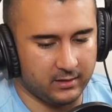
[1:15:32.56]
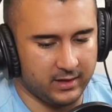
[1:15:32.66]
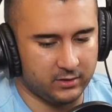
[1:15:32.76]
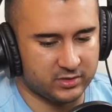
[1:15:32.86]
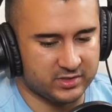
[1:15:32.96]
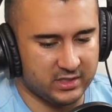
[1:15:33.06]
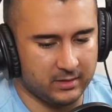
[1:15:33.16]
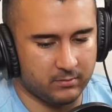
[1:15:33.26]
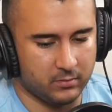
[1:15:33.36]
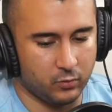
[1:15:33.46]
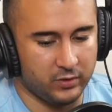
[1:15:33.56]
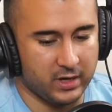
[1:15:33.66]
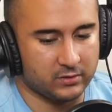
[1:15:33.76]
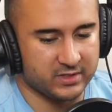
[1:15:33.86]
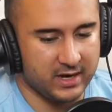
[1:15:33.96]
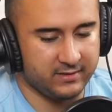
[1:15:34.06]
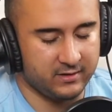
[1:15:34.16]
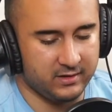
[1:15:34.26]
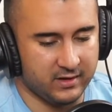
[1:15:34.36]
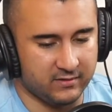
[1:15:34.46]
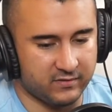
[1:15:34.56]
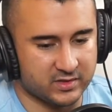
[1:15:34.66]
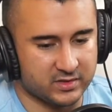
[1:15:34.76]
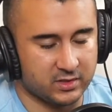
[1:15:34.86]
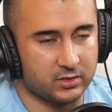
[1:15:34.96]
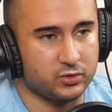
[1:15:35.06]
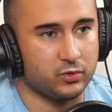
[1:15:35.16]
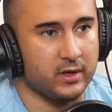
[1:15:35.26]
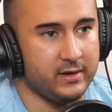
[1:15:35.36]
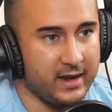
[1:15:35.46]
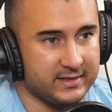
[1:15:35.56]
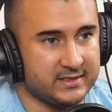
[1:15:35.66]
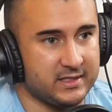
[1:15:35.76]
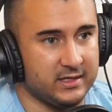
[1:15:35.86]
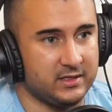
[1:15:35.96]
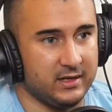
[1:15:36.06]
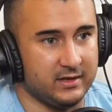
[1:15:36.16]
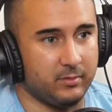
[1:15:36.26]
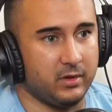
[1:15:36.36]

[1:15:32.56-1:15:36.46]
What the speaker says: that Lakers team without Anthony Davis to an 8 seed in the